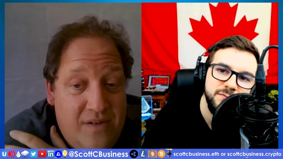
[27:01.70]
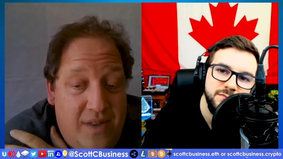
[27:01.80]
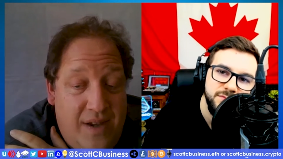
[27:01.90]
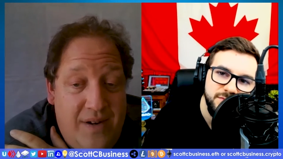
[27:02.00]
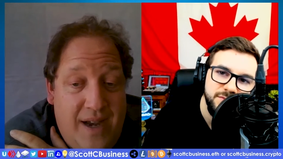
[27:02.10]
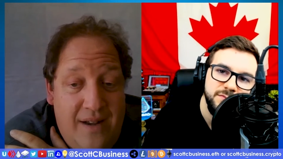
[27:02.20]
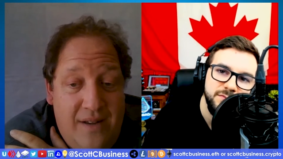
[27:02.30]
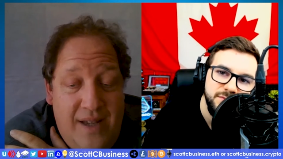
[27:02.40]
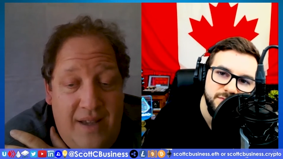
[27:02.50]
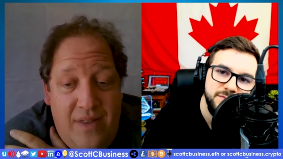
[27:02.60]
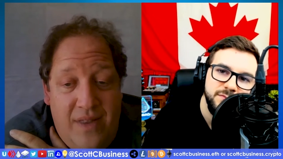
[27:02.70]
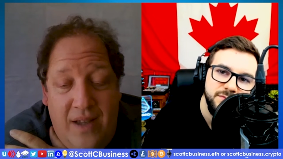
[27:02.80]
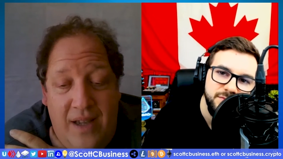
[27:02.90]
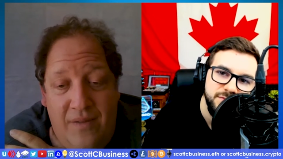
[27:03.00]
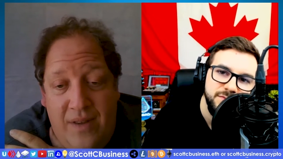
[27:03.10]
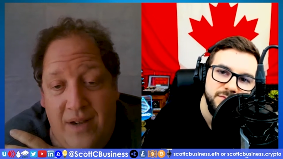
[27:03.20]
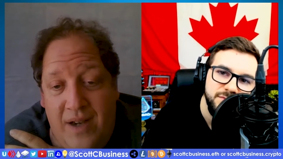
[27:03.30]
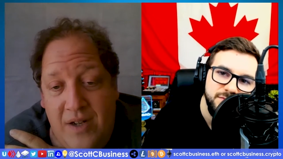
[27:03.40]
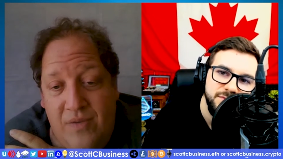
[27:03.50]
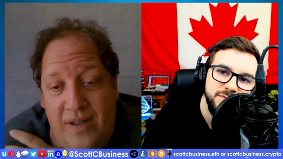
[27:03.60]
Speaker 1: So they're not even the, even the
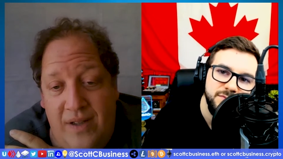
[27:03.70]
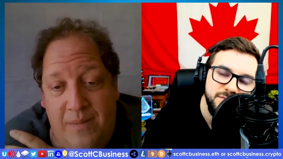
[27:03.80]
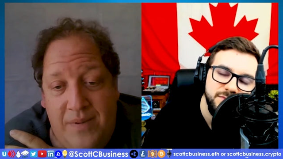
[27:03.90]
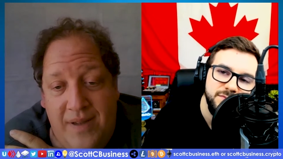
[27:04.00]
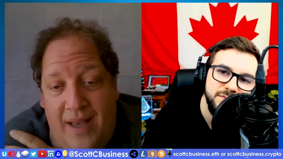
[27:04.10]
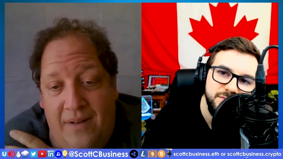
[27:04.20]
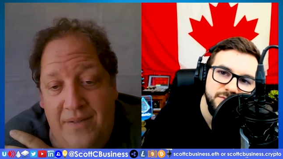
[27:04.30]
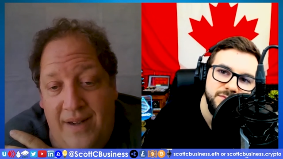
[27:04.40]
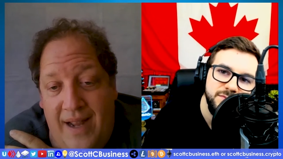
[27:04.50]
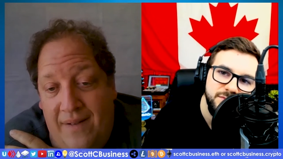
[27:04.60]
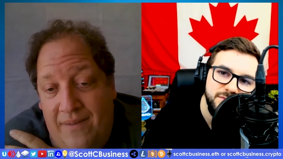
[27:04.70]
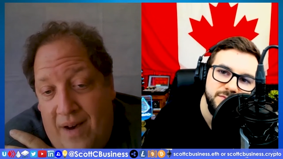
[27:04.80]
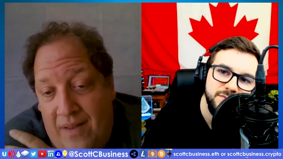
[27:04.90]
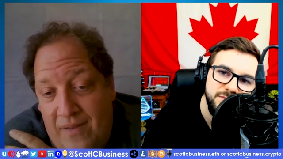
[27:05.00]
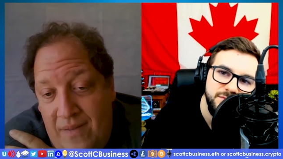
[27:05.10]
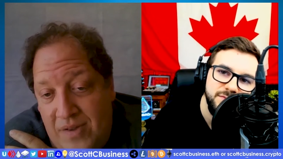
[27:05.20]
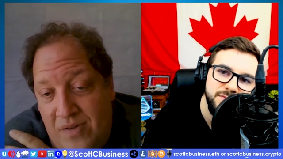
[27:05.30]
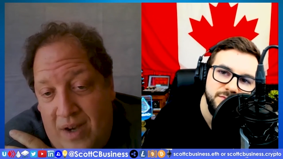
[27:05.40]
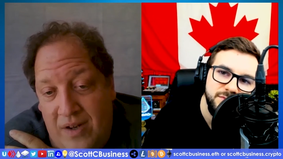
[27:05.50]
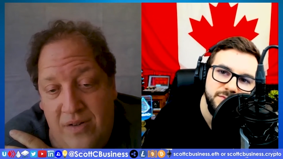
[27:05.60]
countries themselves didn't have other
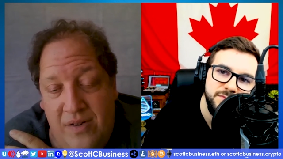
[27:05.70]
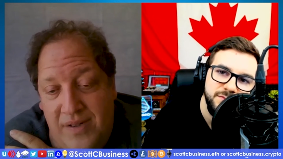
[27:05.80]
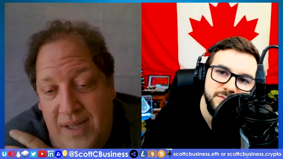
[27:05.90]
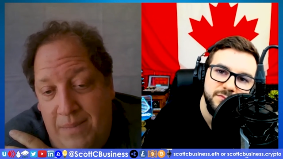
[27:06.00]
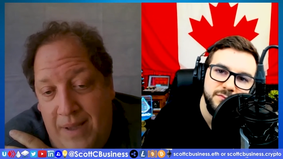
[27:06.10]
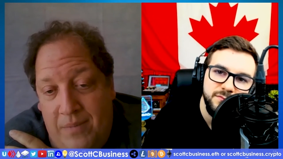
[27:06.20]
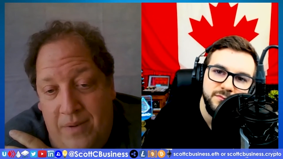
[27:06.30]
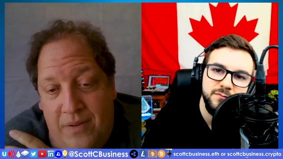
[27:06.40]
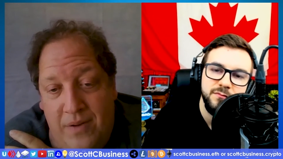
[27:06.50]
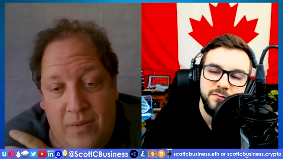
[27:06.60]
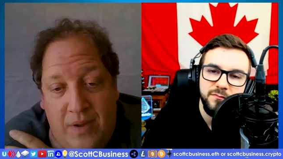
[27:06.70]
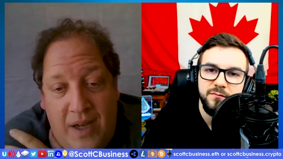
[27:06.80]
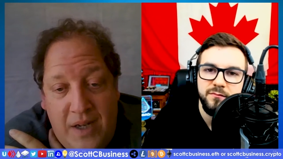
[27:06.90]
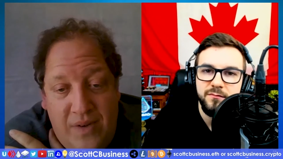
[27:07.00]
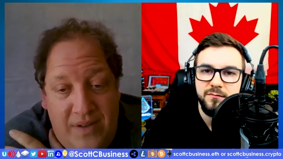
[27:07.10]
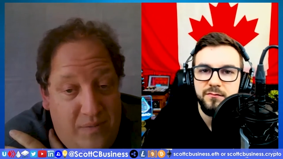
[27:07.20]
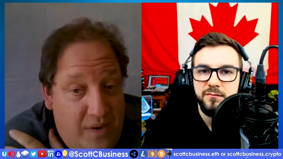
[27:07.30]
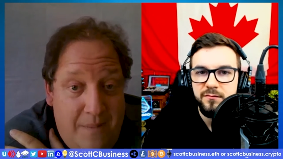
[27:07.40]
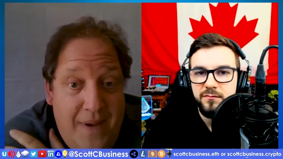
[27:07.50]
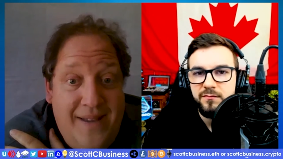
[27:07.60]
infrastructure. You're seeing people in third world
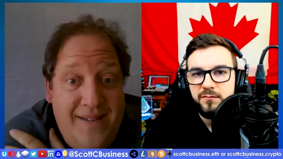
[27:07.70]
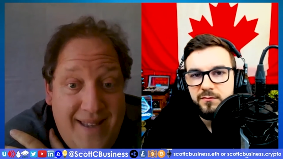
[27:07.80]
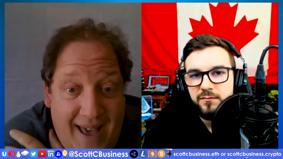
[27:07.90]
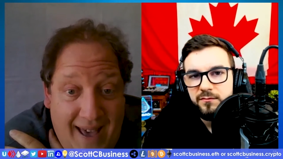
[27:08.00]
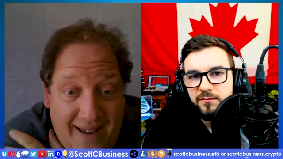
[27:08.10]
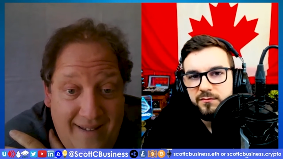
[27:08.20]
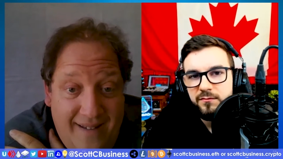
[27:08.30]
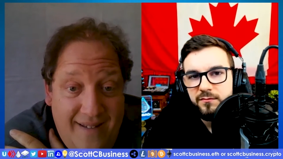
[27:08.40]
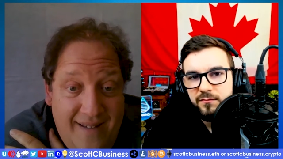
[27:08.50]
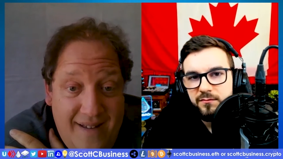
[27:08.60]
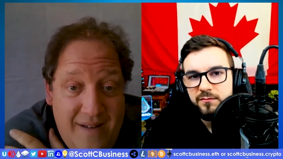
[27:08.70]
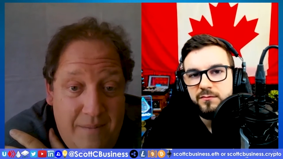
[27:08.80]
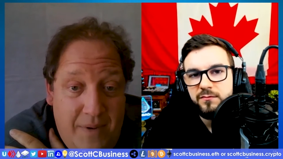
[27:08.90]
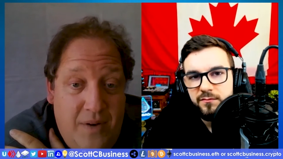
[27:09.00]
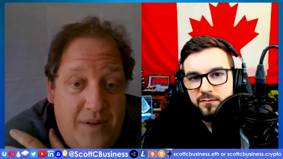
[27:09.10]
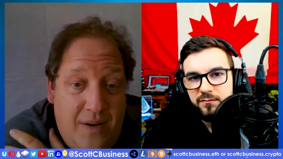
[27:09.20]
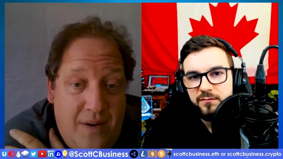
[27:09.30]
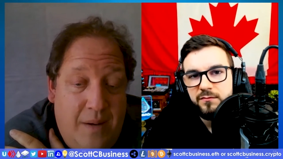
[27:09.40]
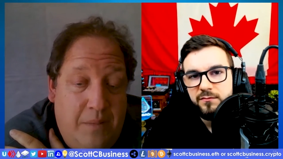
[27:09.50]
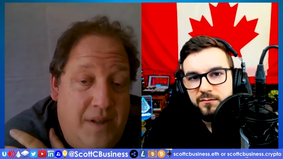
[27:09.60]
countries with amazing tech because
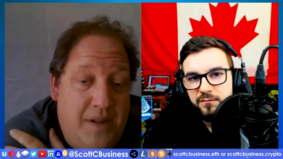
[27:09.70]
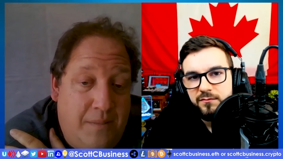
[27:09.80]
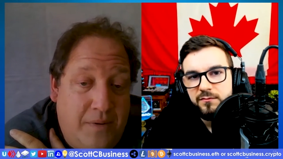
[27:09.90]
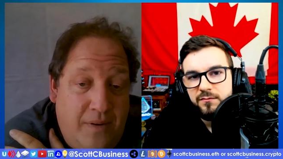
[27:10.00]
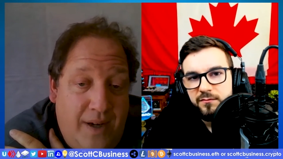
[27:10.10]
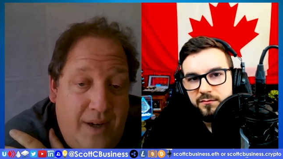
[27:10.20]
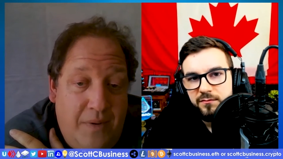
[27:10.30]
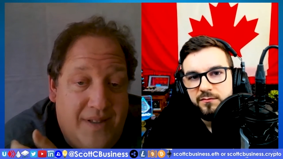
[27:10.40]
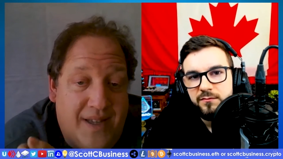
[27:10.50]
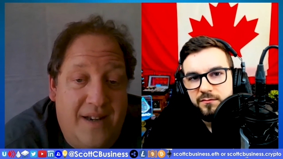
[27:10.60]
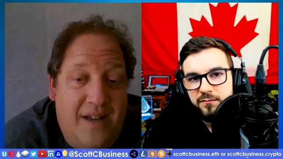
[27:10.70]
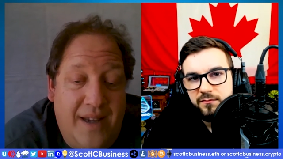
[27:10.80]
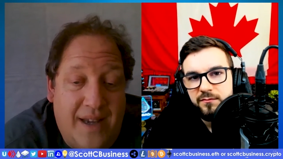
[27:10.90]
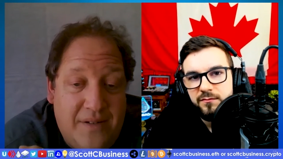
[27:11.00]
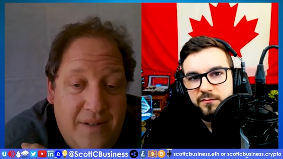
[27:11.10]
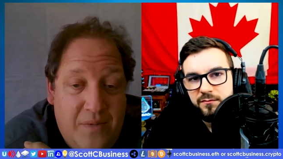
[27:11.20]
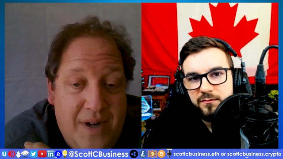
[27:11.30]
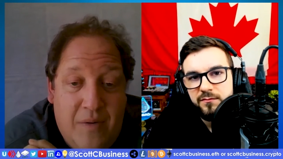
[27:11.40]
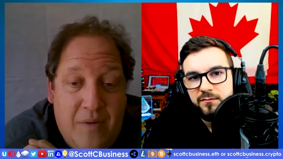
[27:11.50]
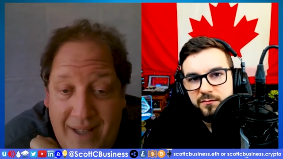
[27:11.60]
they were able to deploy because they had nothing else. They
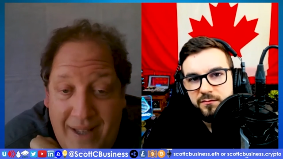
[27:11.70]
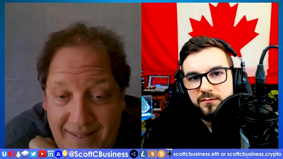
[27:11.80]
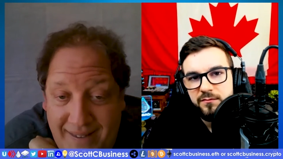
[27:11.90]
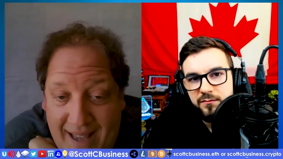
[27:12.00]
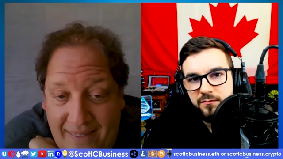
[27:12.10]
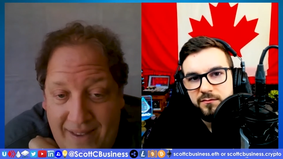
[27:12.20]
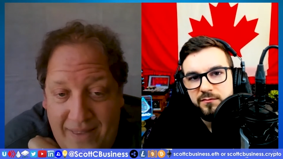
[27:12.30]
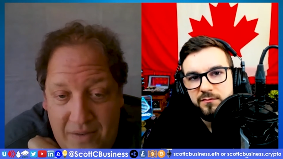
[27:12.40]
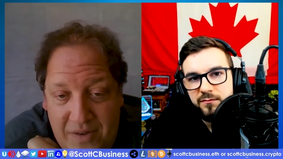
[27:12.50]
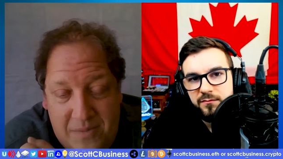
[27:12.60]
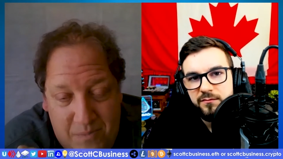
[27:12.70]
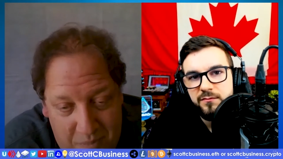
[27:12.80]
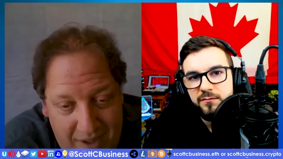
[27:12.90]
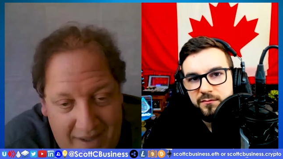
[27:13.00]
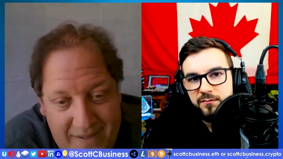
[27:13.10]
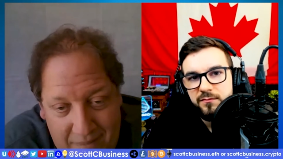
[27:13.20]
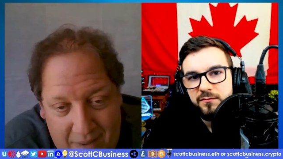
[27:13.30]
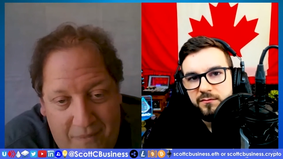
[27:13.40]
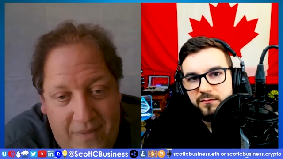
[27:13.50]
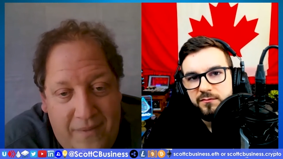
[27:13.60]
were not replacing anything. They were just putting
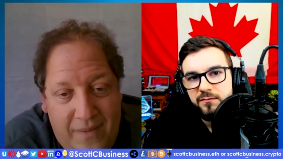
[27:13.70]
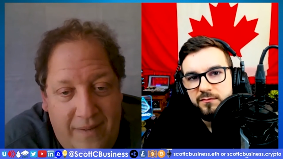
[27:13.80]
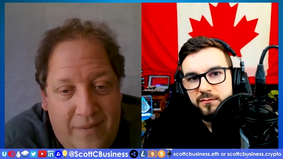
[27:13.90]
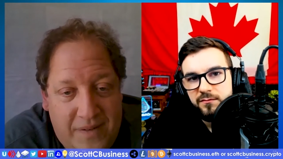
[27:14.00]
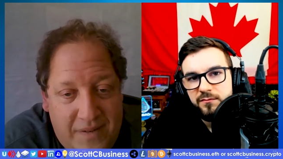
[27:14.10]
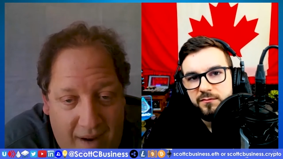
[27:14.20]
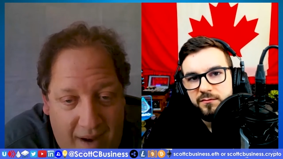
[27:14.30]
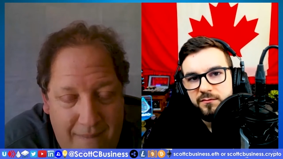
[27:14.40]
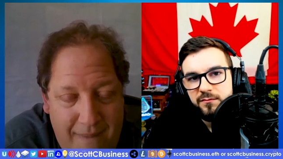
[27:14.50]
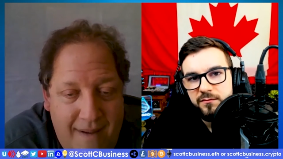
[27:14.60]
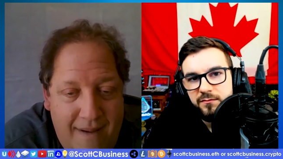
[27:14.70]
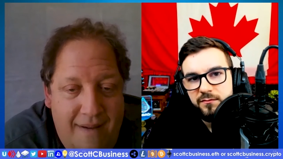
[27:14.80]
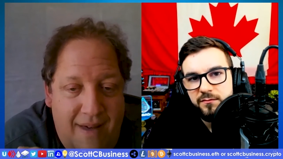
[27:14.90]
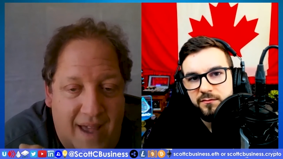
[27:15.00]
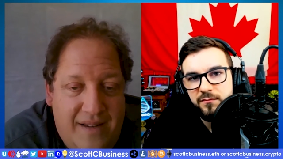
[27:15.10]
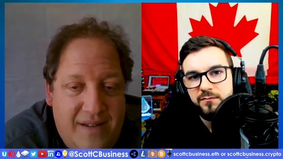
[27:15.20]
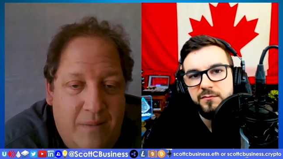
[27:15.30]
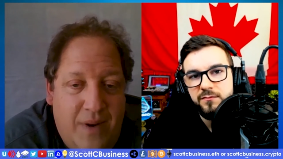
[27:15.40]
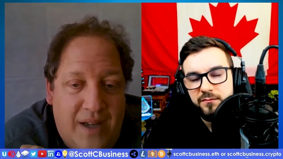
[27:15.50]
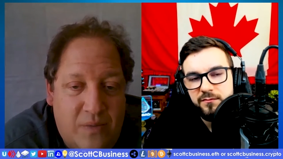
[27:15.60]
stuff up for the very first time. And in
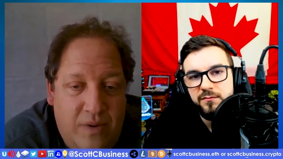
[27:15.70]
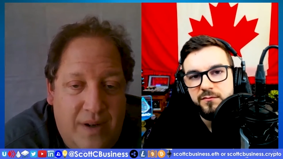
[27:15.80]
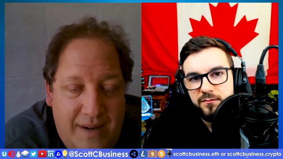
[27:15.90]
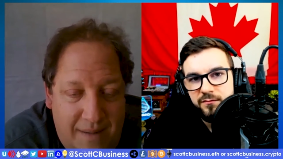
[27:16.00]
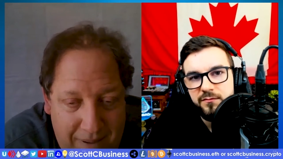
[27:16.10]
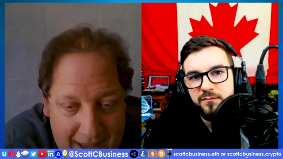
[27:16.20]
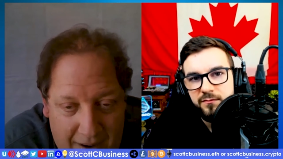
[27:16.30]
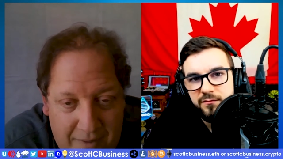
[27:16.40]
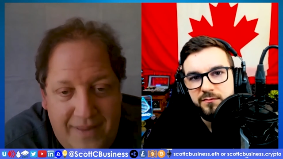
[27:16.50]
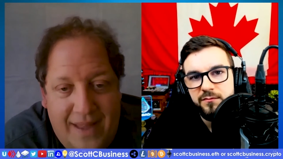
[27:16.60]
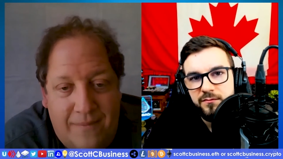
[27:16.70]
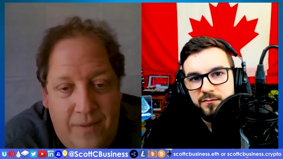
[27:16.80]
some mm. ways, we're empowering